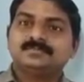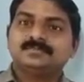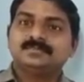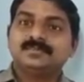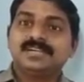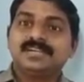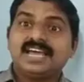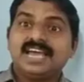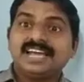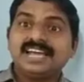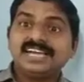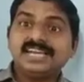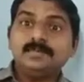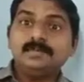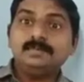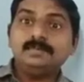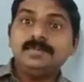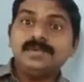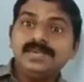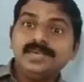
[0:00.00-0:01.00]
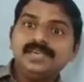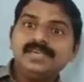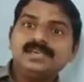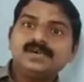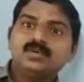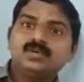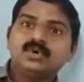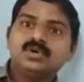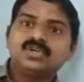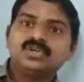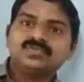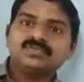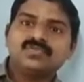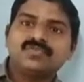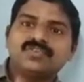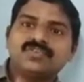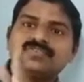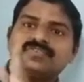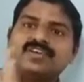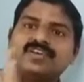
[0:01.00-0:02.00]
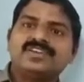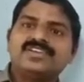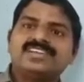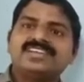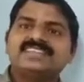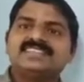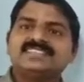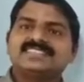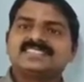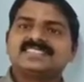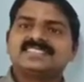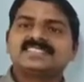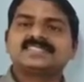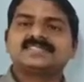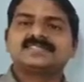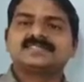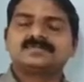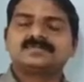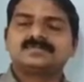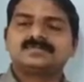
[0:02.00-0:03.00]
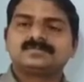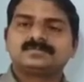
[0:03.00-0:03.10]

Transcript: but angle B equal to 55 degrees.